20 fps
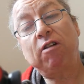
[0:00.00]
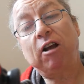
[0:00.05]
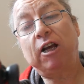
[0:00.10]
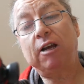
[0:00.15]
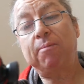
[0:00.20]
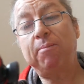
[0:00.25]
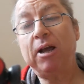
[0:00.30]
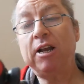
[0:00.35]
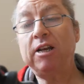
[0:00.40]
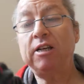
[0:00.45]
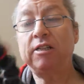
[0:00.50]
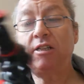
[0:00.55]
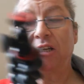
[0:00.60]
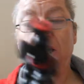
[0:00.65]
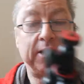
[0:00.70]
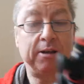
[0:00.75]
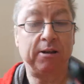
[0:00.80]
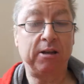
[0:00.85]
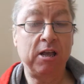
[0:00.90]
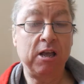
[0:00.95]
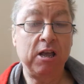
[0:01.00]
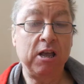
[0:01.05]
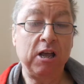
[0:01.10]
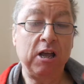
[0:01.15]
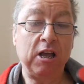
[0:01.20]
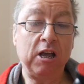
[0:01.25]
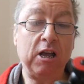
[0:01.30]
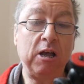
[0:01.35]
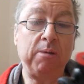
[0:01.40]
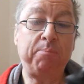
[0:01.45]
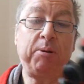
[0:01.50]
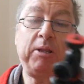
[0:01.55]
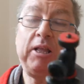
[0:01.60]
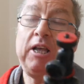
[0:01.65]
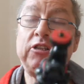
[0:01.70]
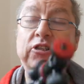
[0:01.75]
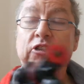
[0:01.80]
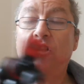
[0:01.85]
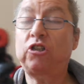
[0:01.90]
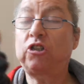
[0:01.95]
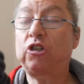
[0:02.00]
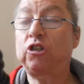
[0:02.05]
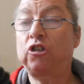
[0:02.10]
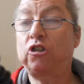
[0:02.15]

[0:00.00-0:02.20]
recommend it. But that's just